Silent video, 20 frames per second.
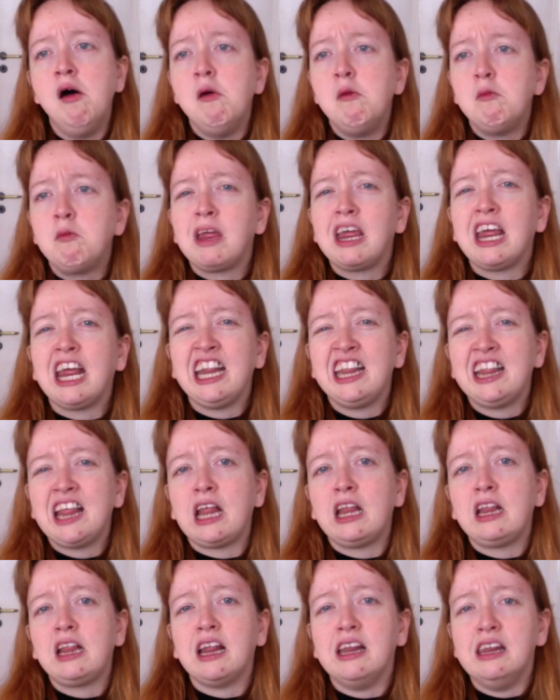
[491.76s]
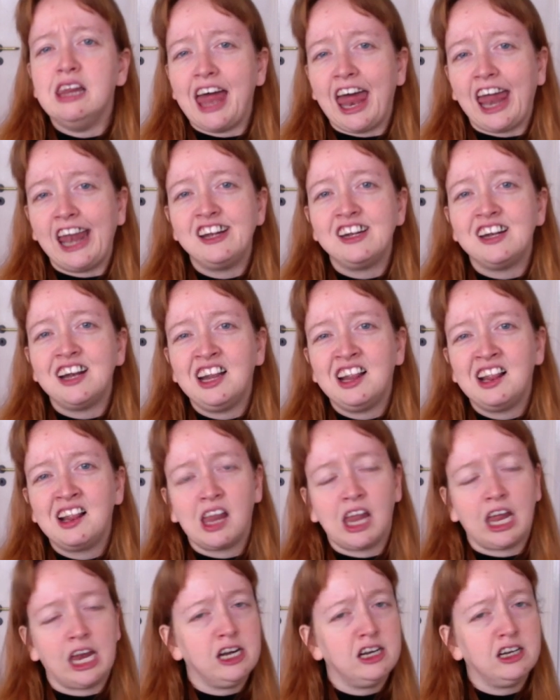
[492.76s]
pieces of
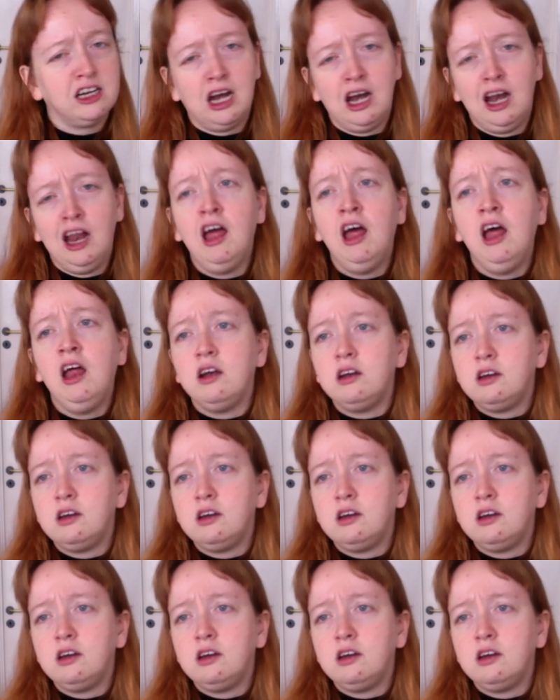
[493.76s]
legislature